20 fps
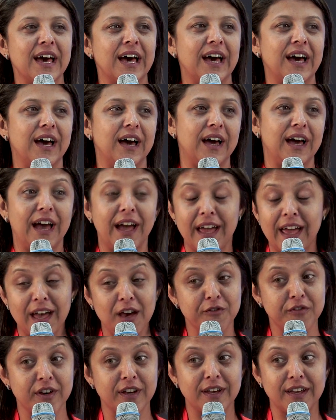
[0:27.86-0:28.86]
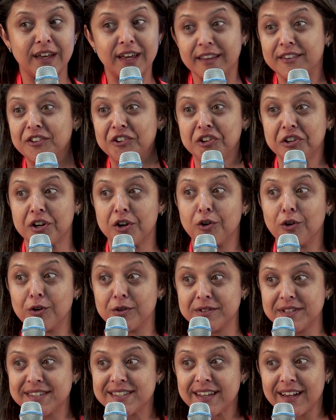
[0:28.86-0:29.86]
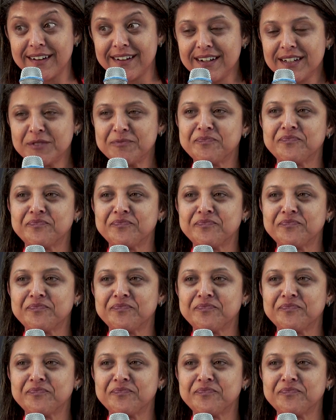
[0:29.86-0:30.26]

I have an 8-year-old son,